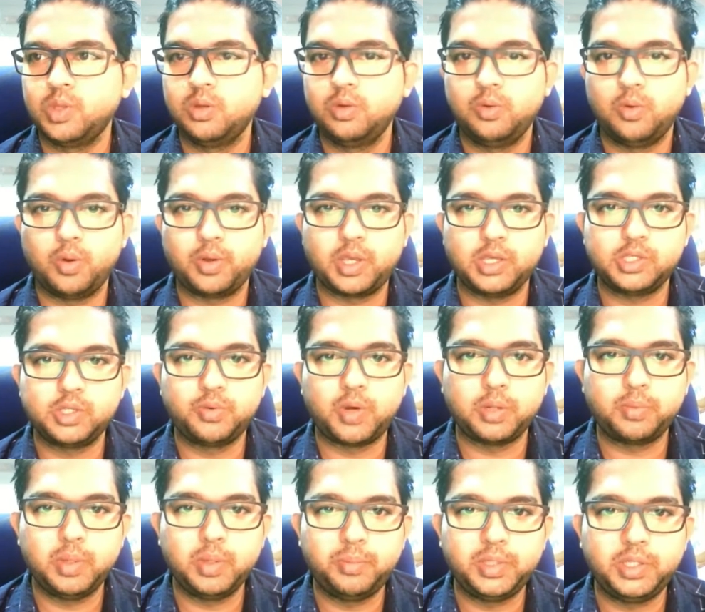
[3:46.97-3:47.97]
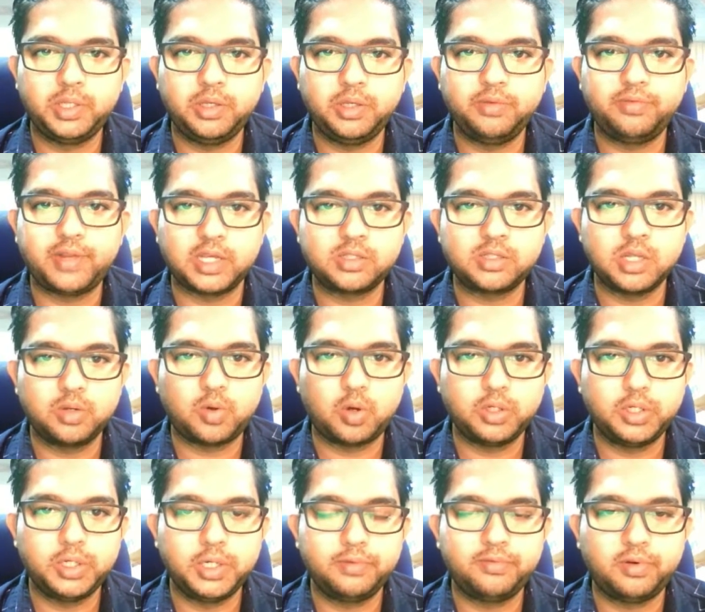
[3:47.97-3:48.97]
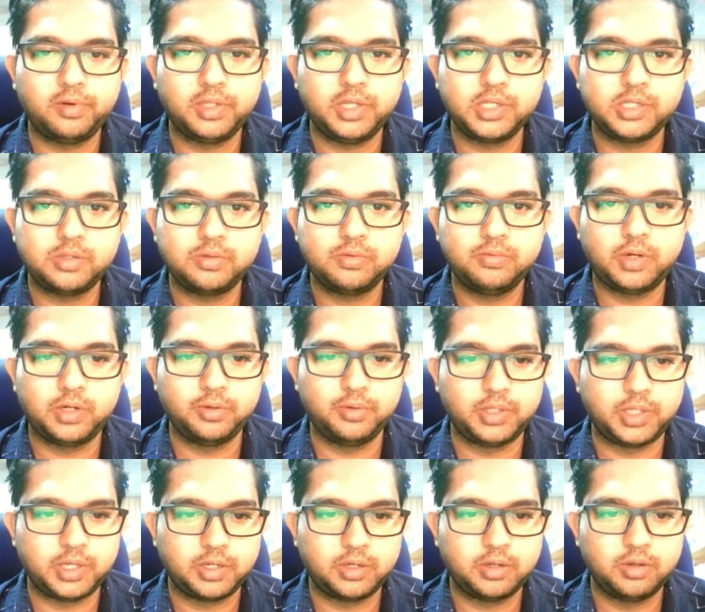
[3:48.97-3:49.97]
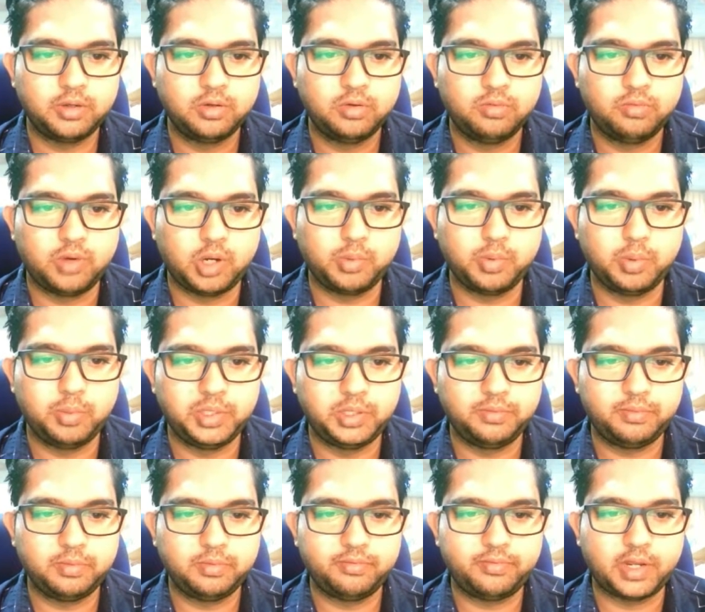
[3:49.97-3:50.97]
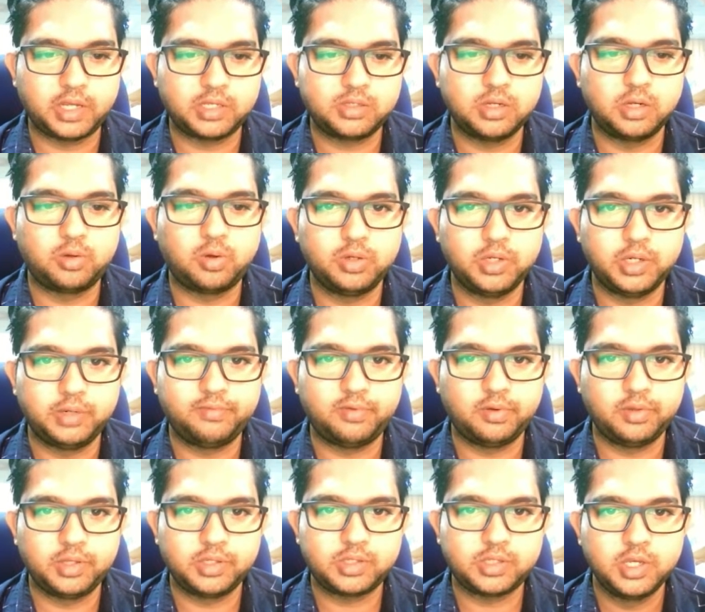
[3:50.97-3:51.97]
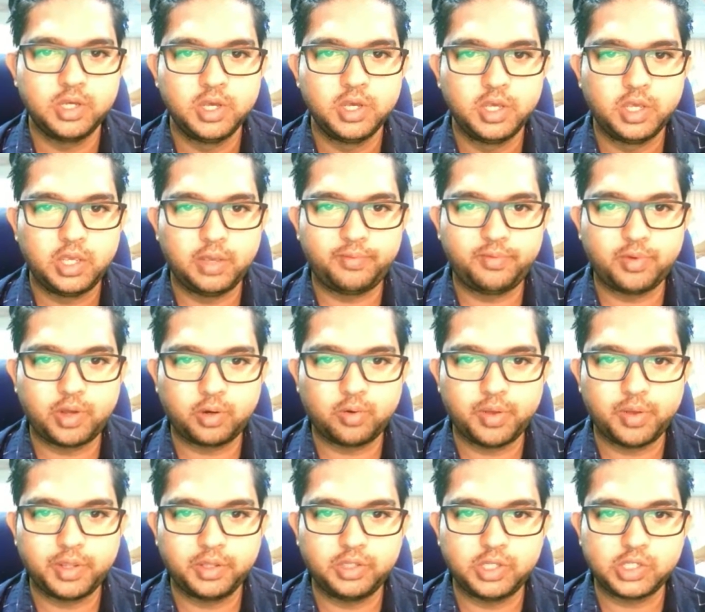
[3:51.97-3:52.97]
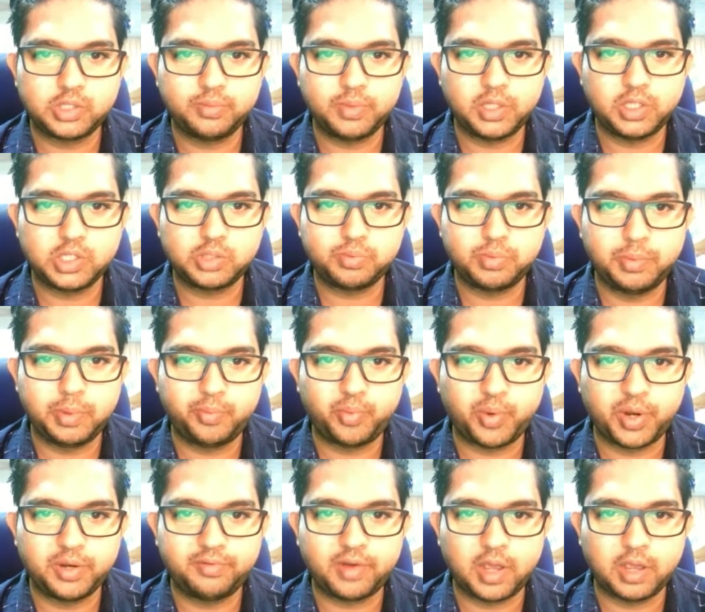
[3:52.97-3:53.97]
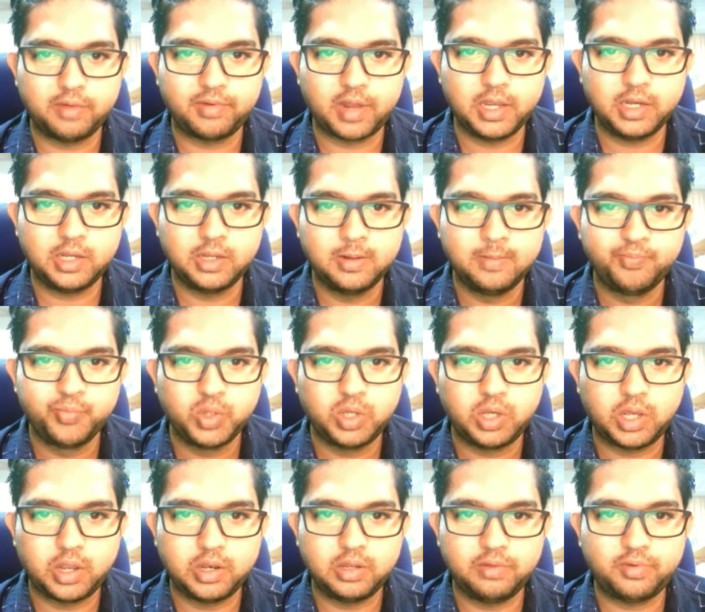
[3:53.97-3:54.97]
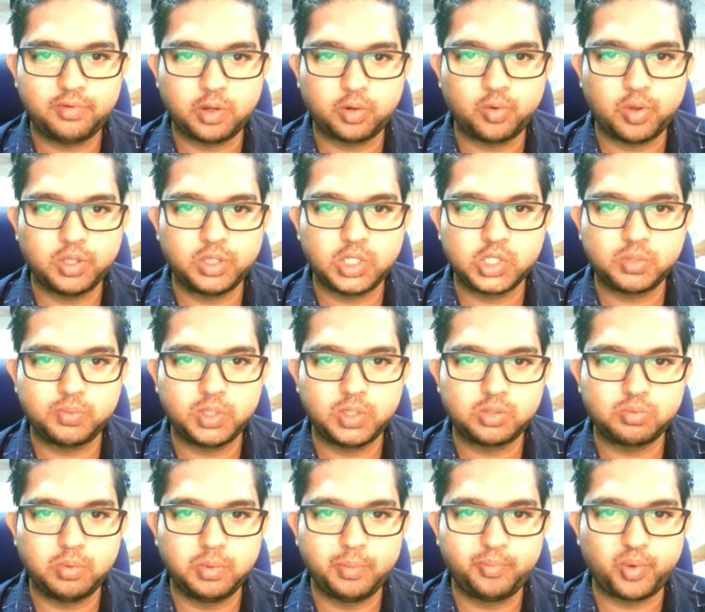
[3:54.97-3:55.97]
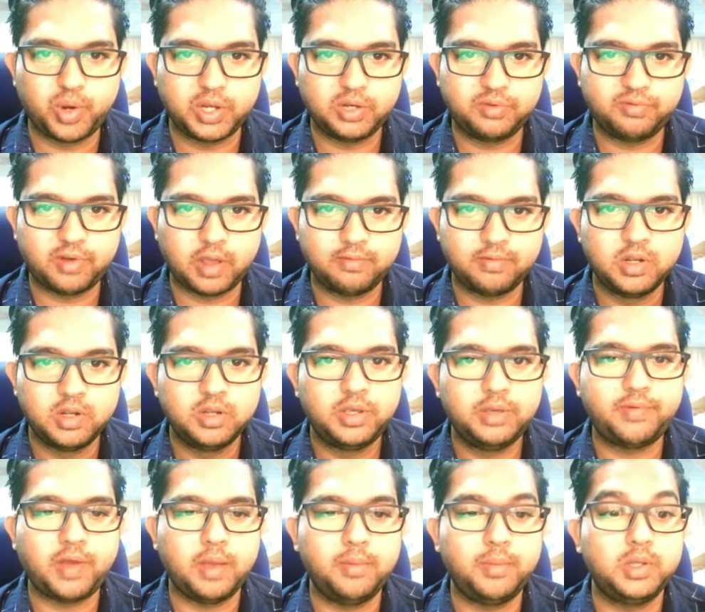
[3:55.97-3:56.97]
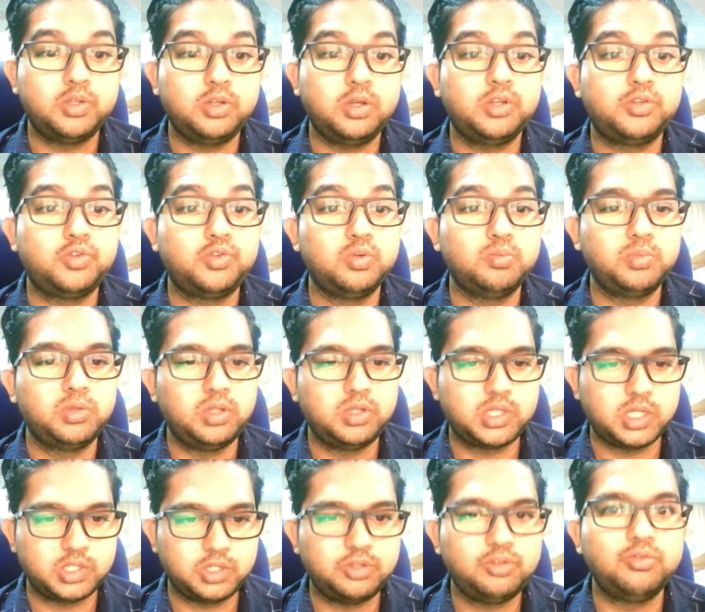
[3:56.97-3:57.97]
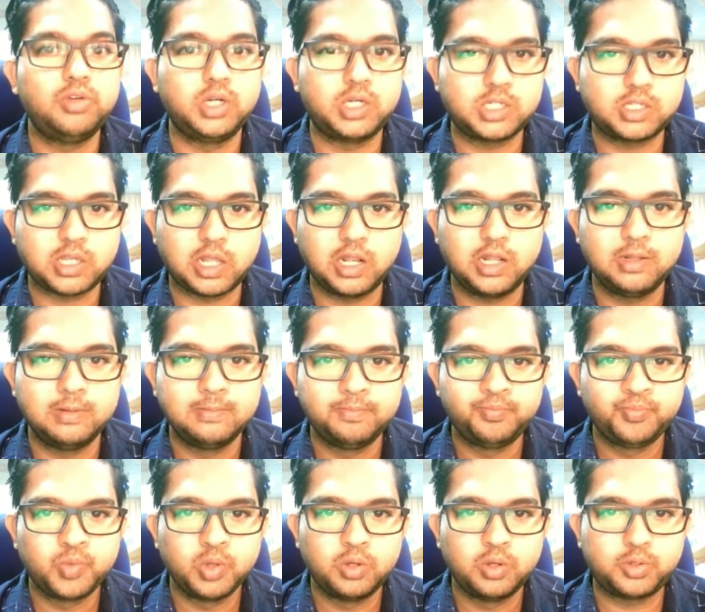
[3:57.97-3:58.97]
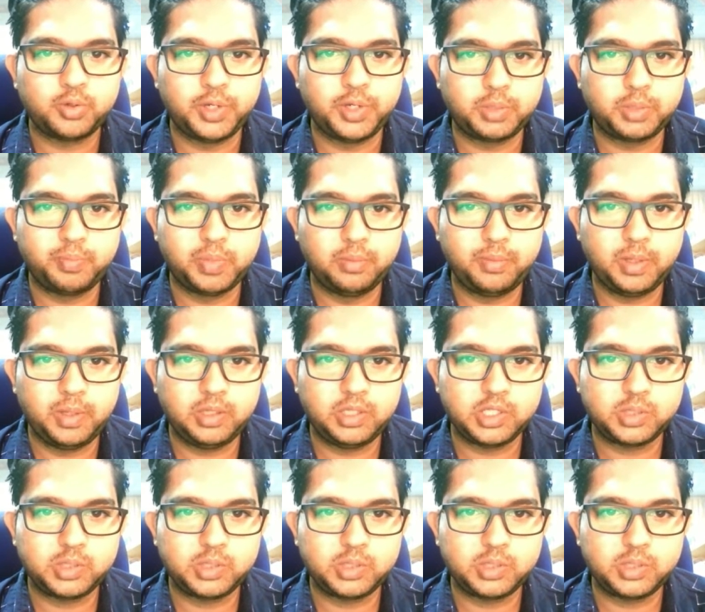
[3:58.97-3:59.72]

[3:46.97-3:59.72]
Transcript: Okay, so what will be the fractional coordinate for this? What do you think? What will be the fractional coordinate for this? If you are going this way, this will be 0.5, right? And if you are going this way, this will be 0.5. If I am assuming this as a unit cell, so it will be, this